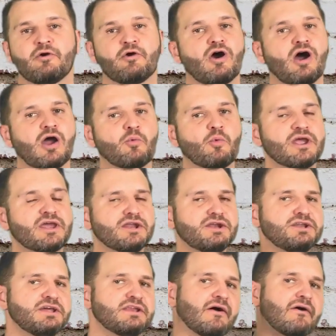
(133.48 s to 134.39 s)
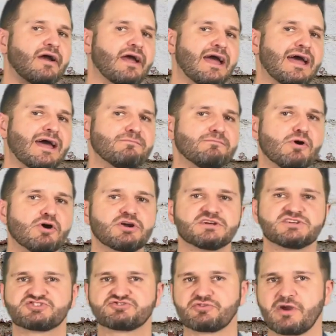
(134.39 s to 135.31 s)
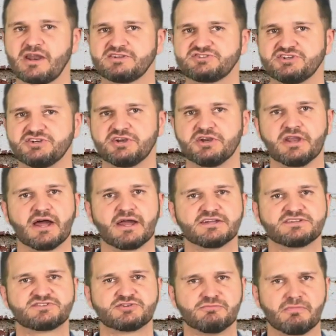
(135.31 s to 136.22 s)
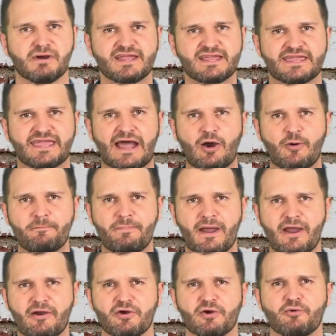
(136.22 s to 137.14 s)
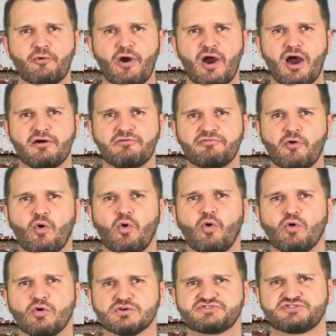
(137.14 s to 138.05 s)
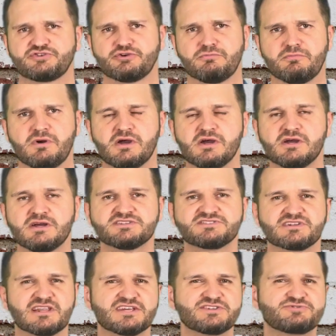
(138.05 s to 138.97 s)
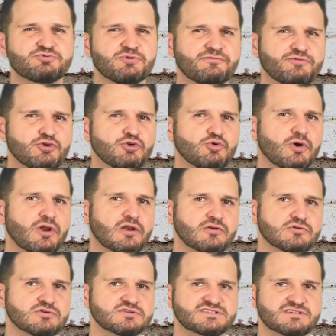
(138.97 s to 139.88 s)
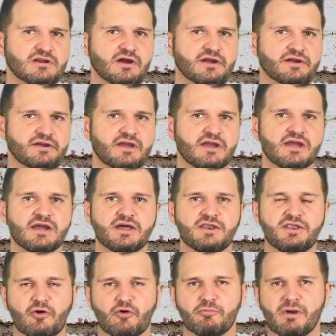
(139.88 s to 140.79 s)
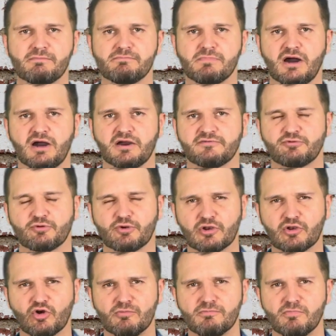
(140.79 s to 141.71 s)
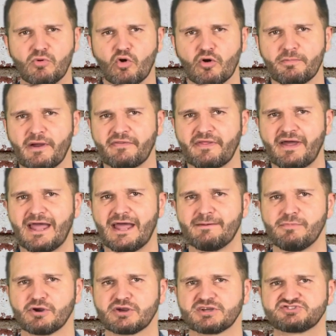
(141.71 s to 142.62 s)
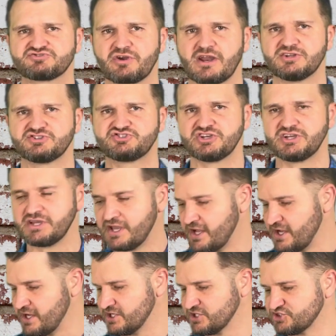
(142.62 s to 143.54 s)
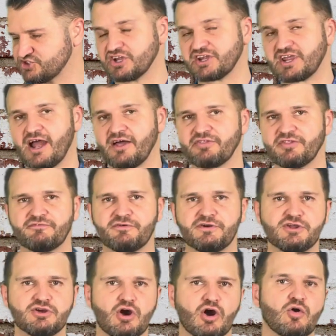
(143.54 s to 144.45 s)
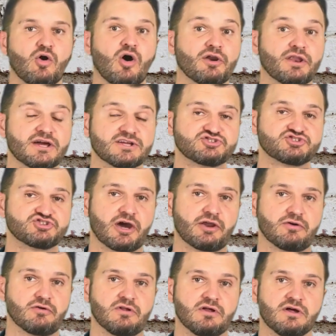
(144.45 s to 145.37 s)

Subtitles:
All right, we're going to need our hamburger strategy today to make our paragraph awesome. So let's review what it looks like. Now remember, if you want to learn more about the hamburger strategy, check out the video on our channel.